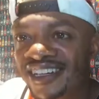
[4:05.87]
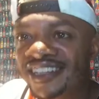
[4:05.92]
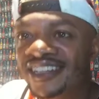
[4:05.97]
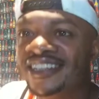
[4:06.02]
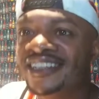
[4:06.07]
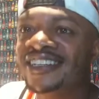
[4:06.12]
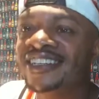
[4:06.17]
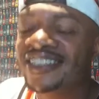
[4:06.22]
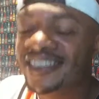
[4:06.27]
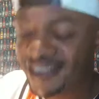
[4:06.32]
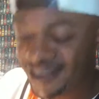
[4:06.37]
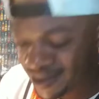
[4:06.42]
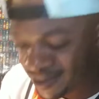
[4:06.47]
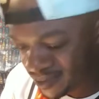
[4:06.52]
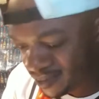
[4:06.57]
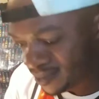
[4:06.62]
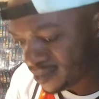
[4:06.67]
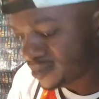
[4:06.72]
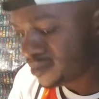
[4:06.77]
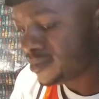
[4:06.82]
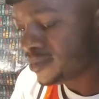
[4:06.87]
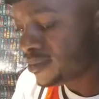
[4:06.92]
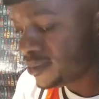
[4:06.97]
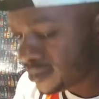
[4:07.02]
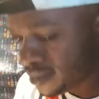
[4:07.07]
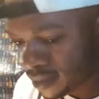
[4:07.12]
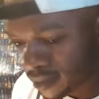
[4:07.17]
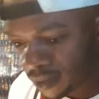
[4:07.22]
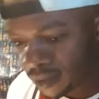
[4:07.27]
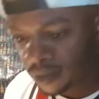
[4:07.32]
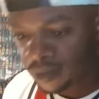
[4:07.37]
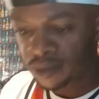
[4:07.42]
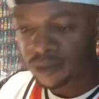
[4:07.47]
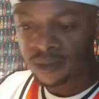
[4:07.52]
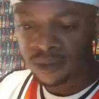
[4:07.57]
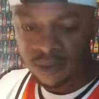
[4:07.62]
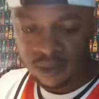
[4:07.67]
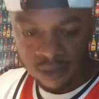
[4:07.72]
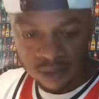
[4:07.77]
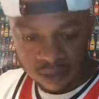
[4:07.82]
We connected like the internet, we
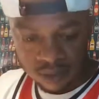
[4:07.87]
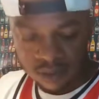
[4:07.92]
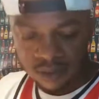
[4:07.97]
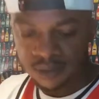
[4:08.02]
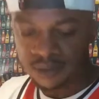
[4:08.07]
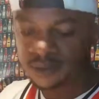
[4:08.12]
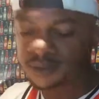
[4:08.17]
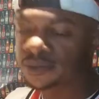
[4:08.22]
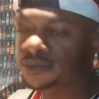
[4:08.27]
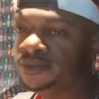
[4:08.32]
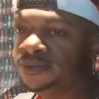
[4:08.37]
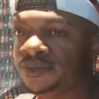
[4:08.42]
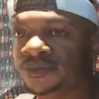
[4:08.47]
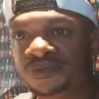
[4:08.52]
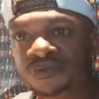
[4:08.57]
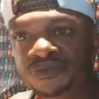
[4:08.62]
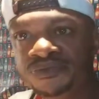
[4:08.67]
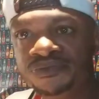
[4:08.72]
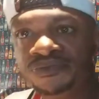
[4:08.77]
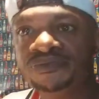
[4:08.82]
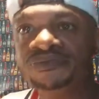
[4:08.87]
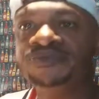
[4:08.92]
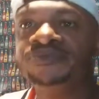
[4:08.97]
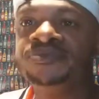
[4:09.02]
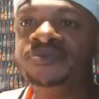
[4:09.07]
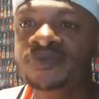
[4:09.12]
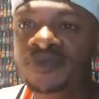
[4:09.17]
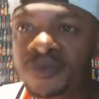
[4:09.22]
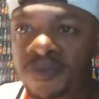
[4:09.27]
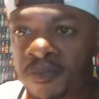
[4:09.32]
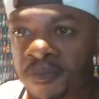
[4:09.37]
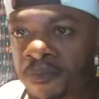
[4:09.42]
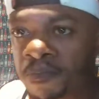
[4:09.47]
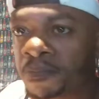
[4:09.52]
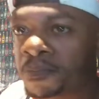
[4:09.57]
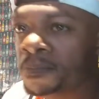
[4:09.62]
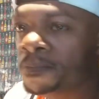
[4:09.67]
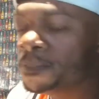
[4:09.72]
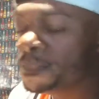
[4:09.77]
online. I'm just trying to get